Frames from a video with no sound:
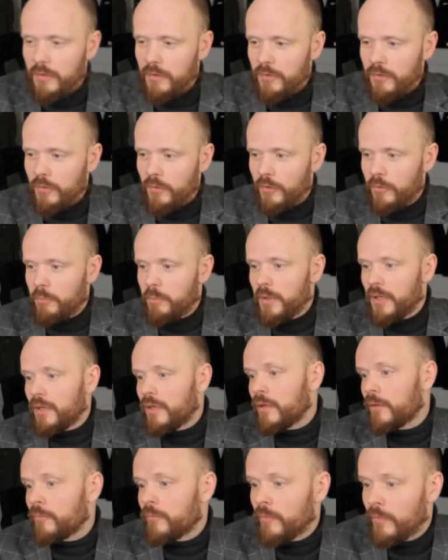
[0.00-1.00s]
so to
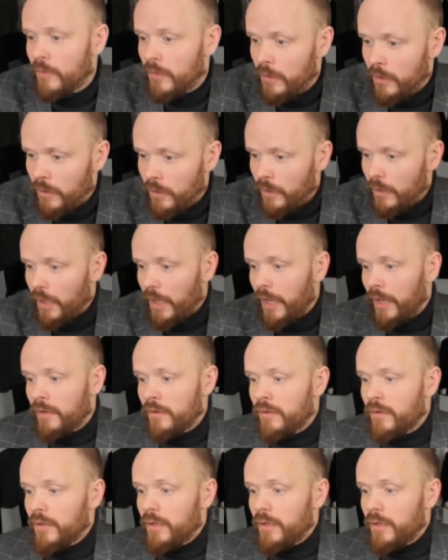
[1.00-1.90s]
speak. And